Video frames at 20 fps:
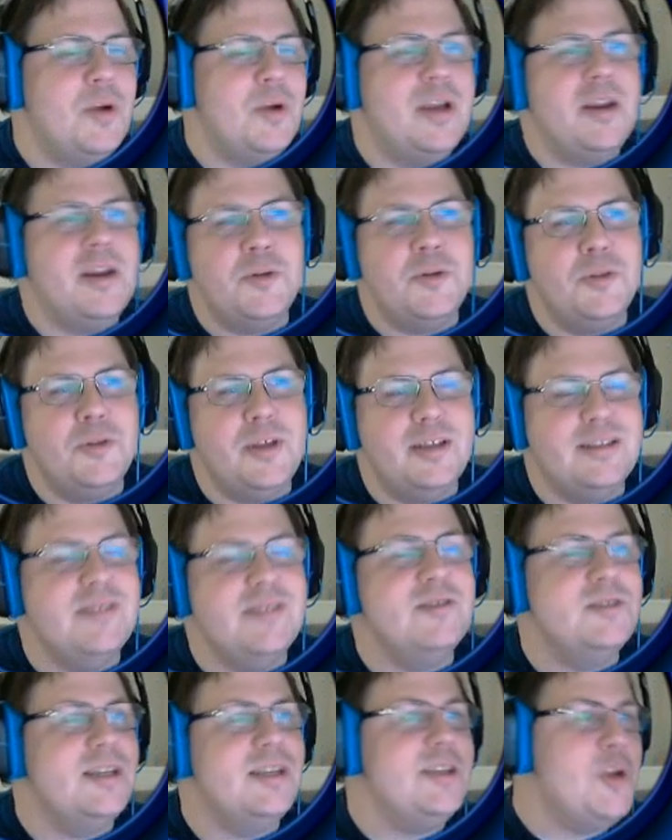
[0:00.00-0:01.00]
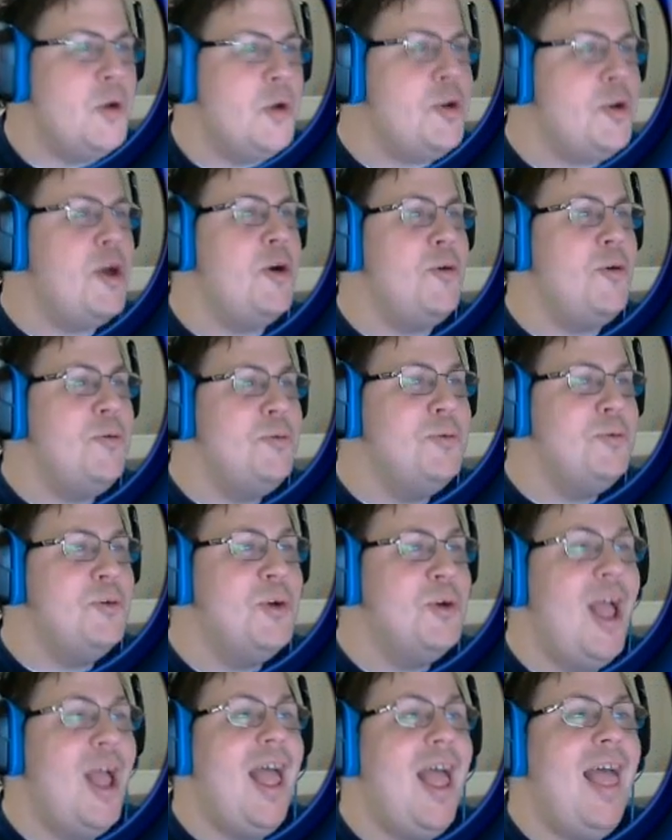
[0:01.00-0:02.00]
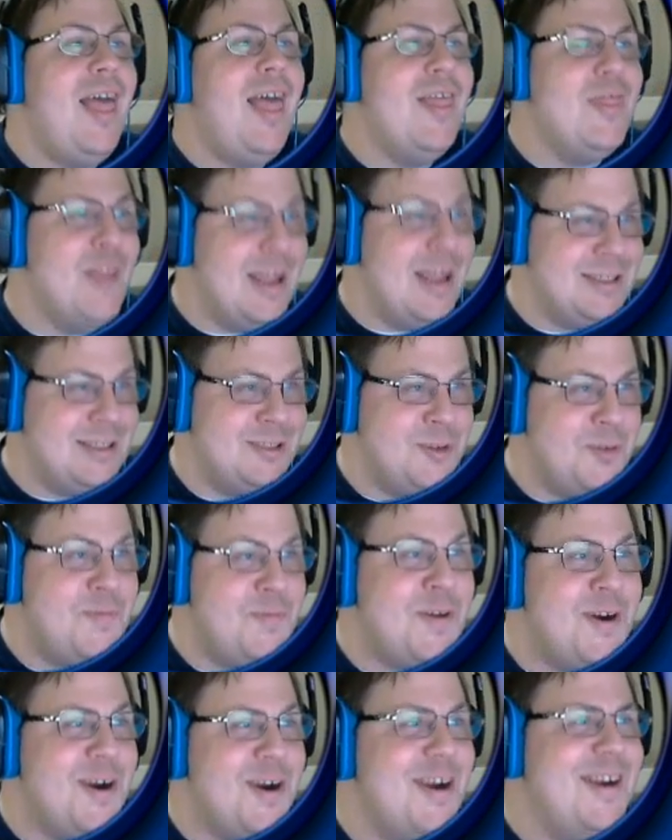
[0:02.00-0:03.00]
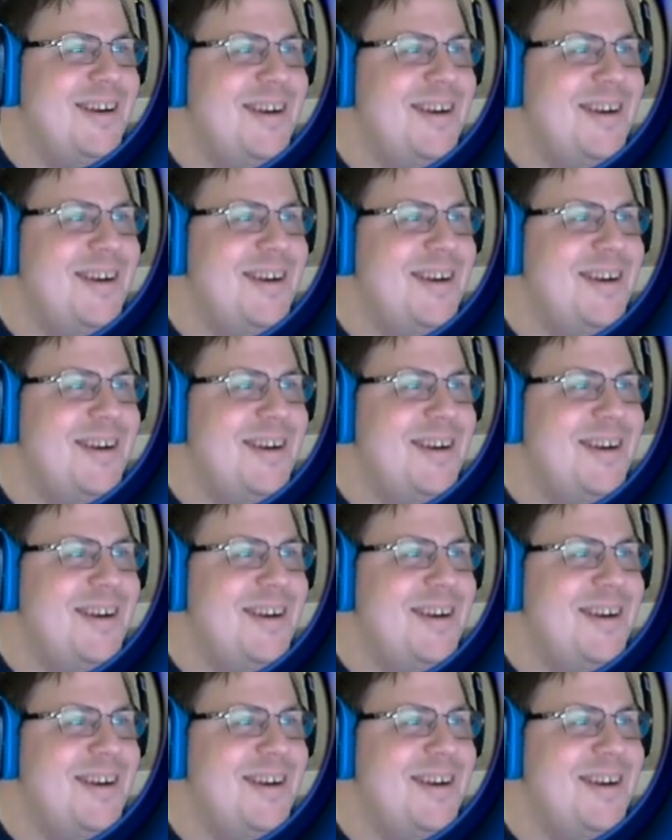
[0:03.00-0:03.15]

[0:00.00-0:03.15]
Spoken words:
going to do this, and there's like, no, that's too far.